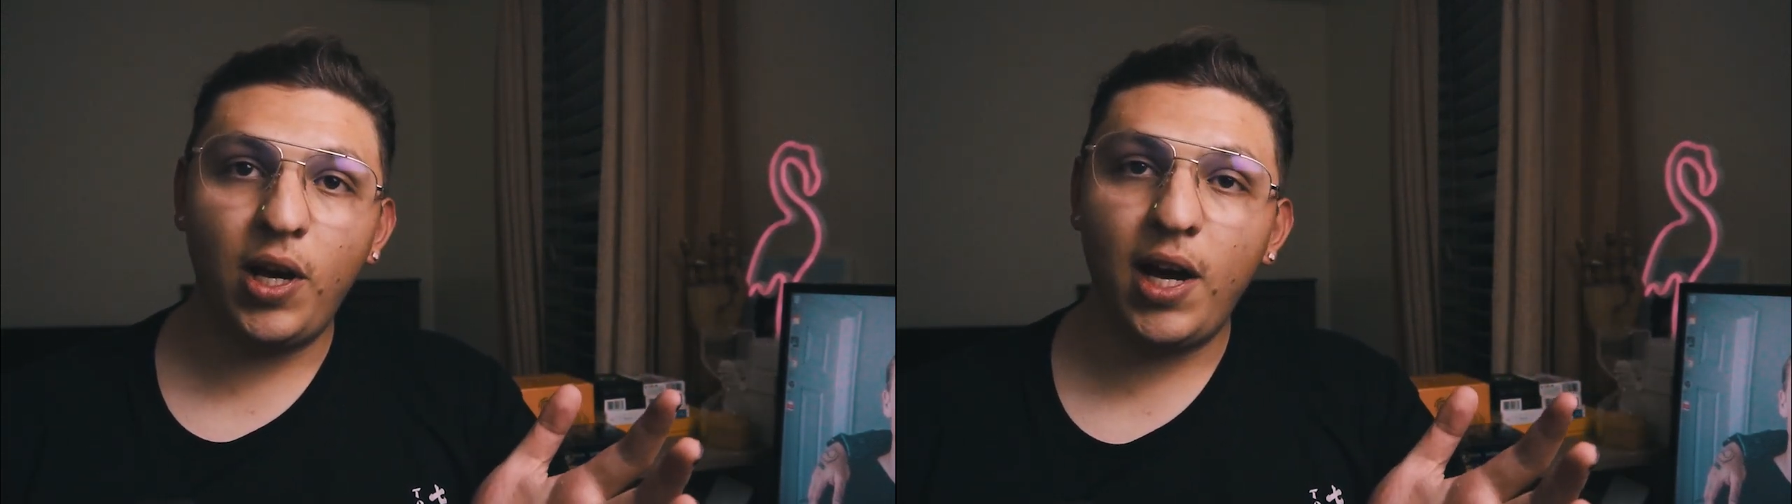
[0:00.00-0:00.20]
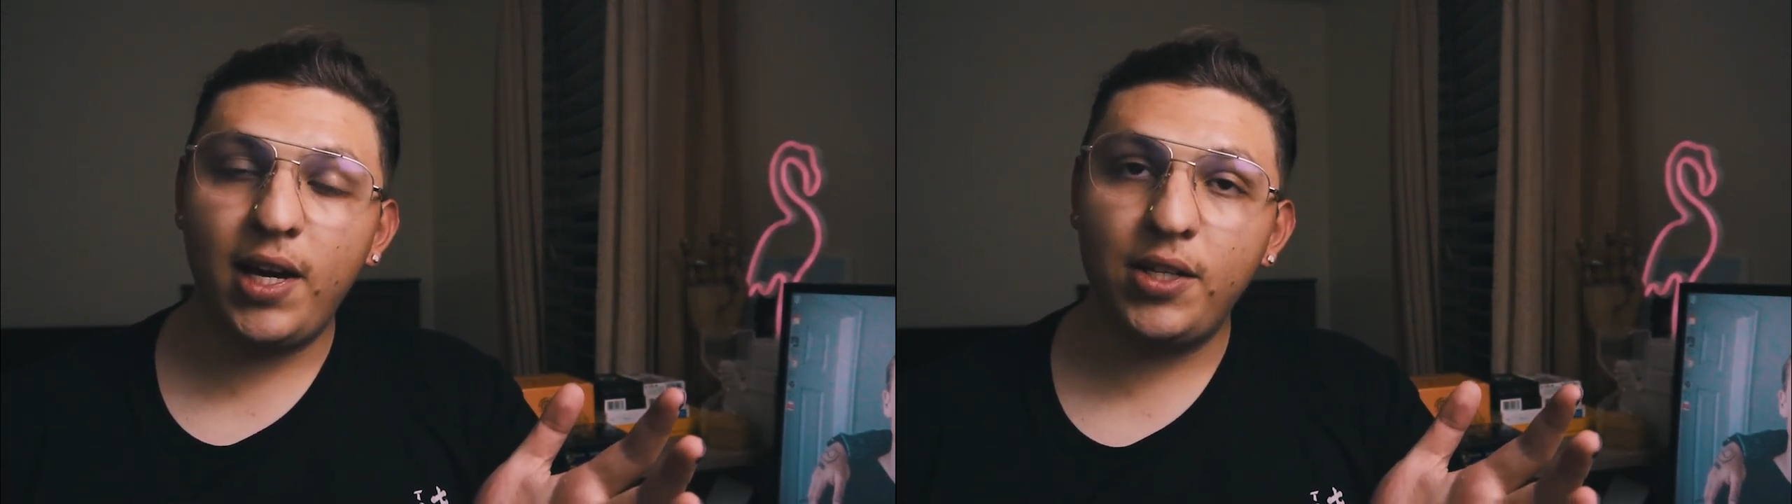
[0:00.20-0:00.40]

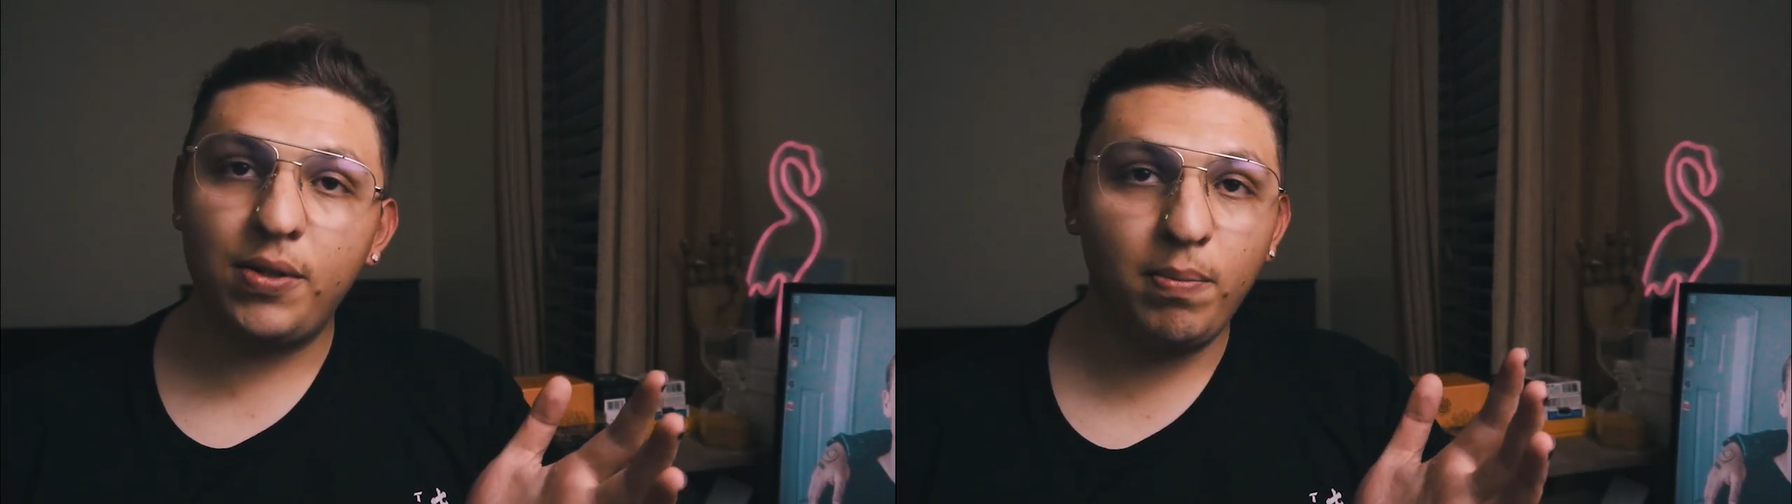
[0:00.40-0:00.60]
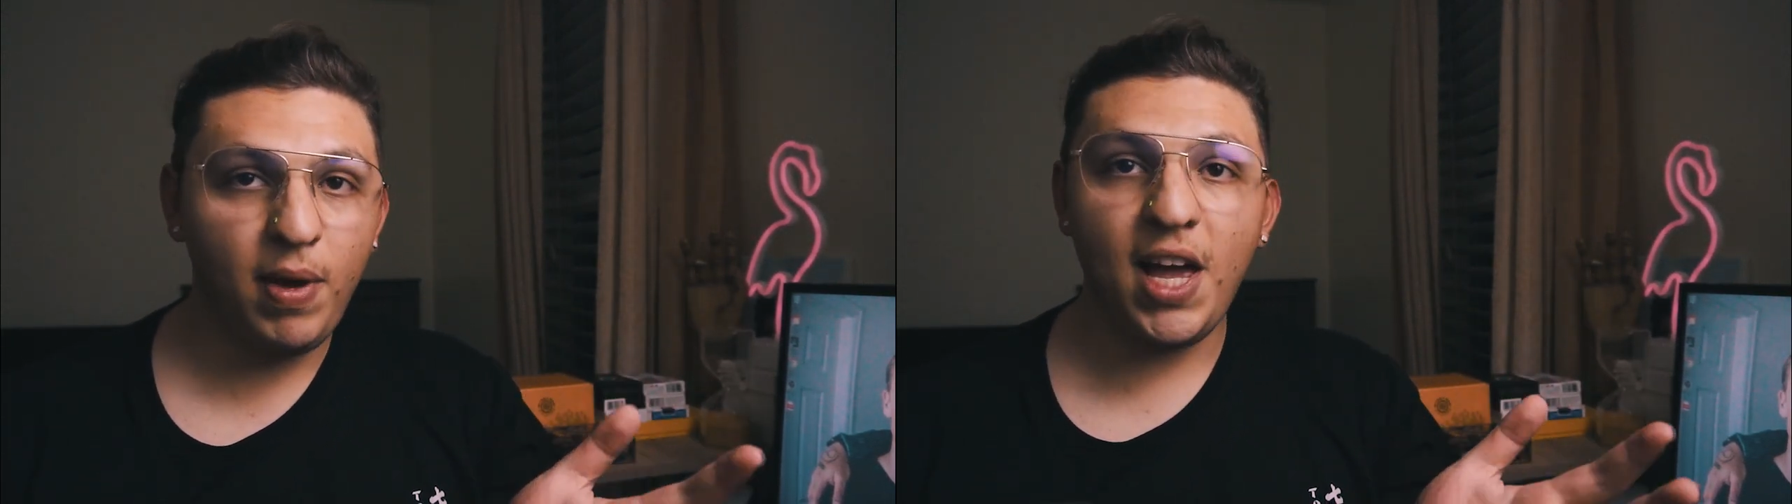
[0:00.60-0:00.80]

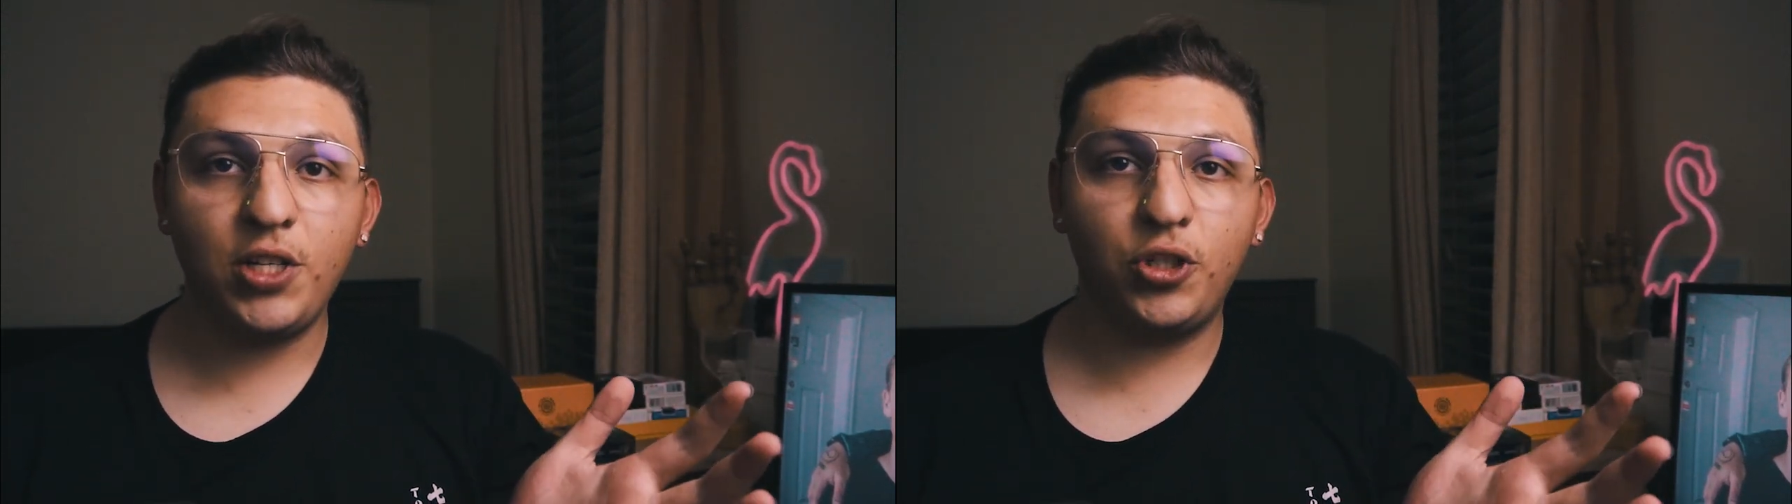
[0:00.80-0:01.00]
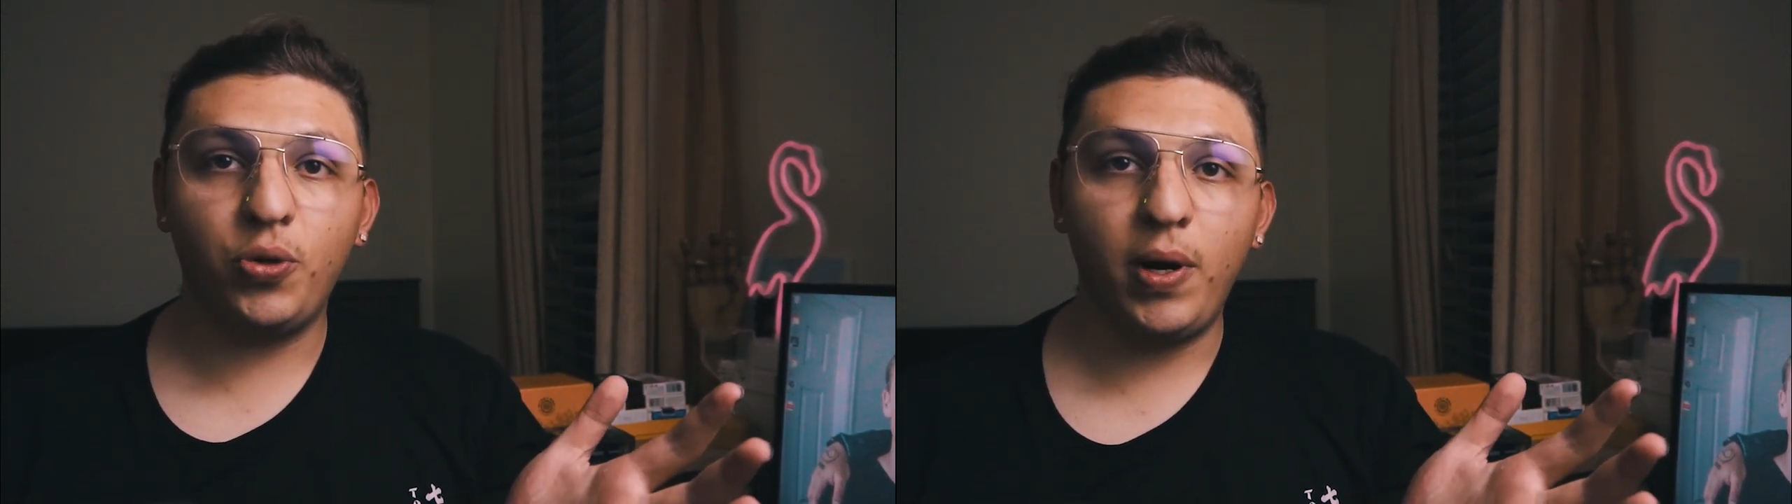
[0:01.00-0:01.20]
guys
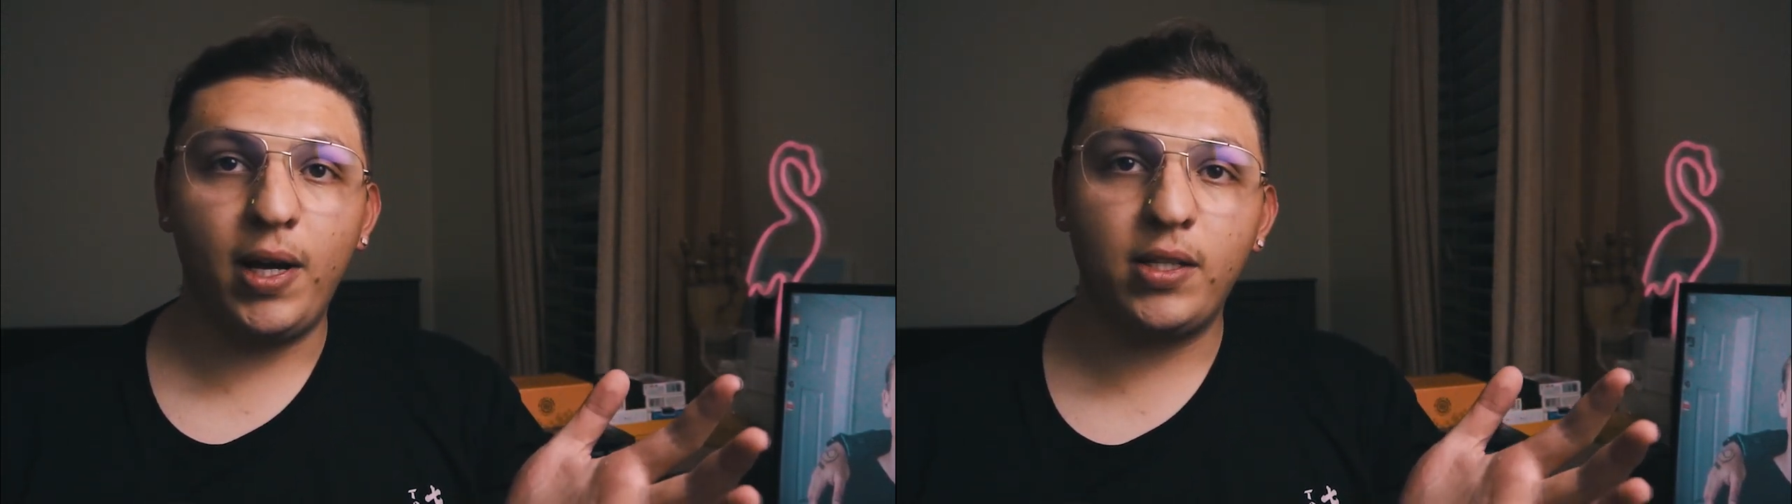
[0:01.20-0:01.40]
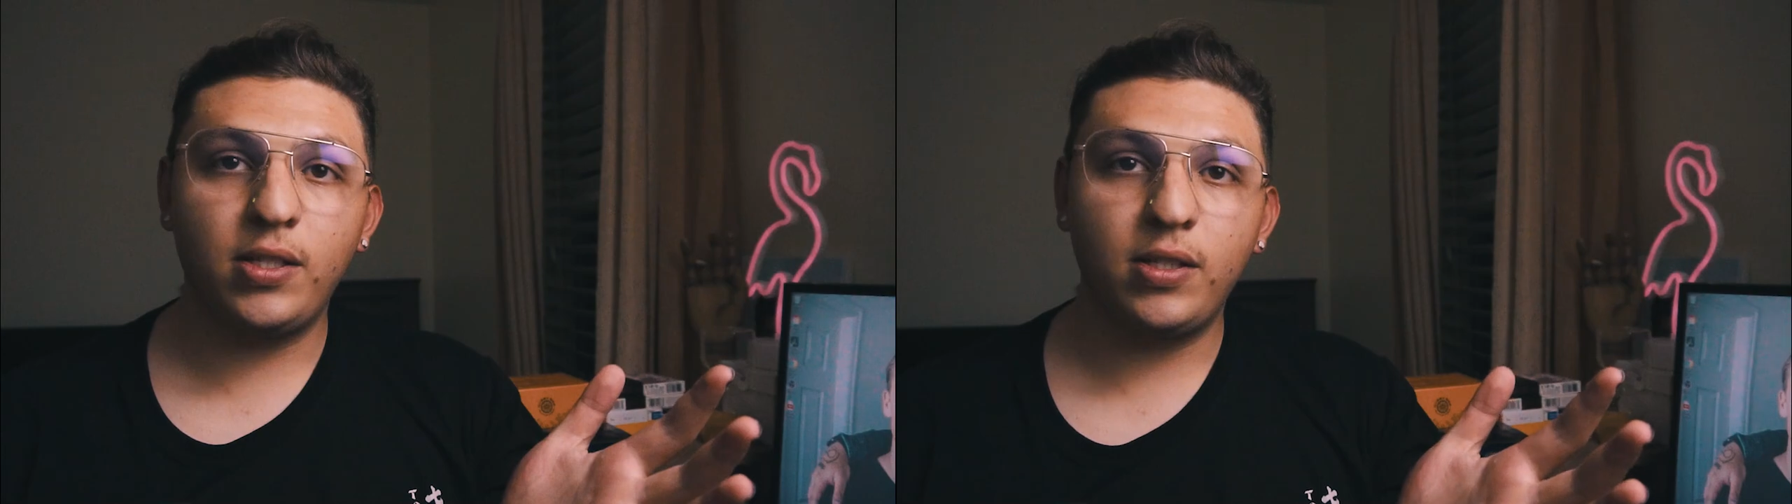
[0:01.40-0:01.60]
magic
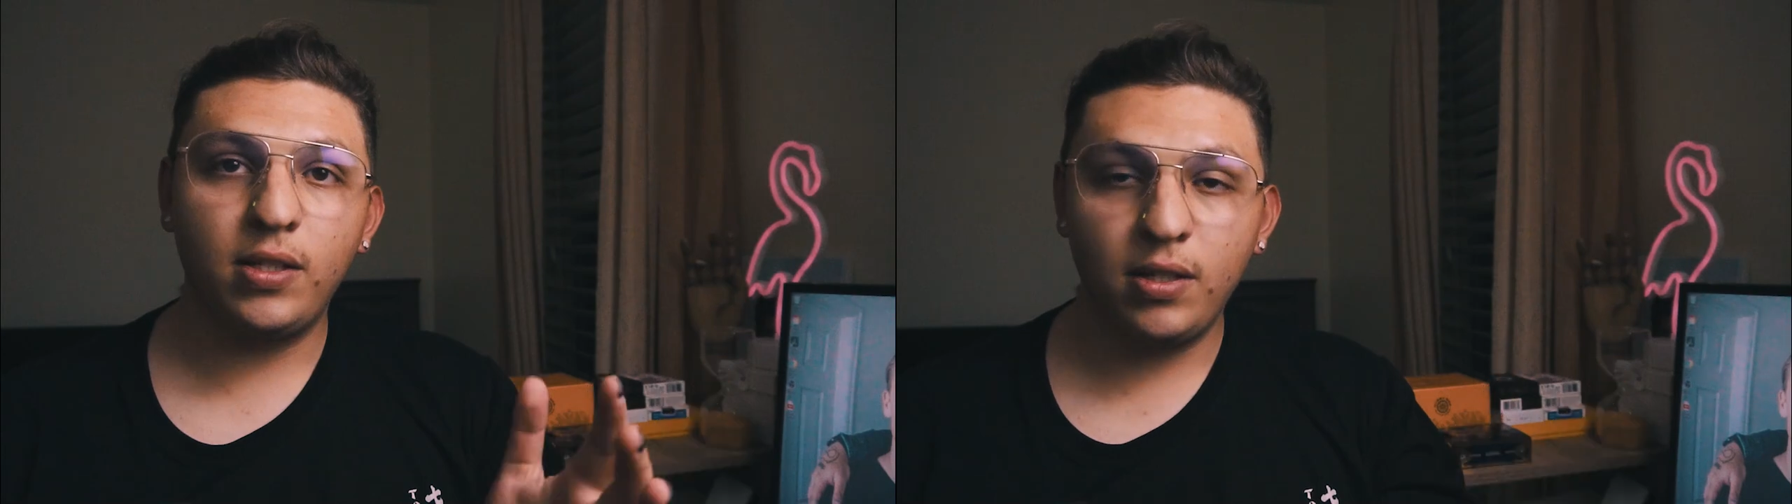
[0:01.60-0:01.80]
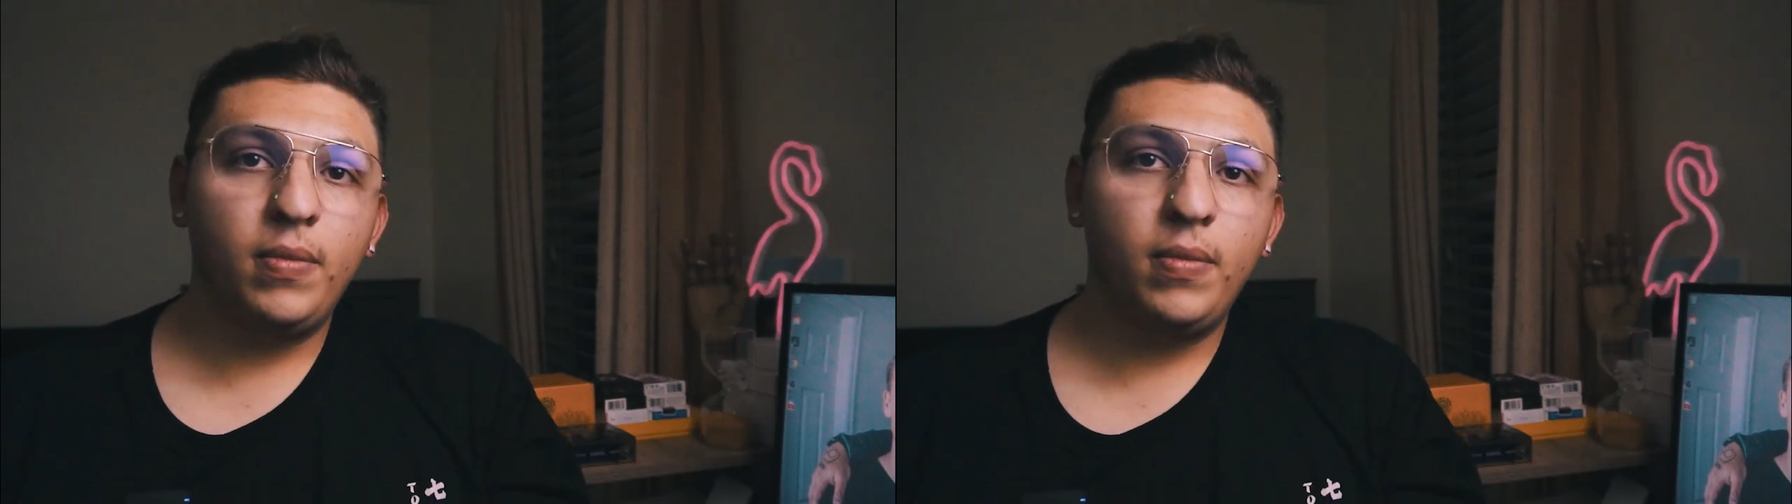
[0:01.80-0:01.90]
tricks.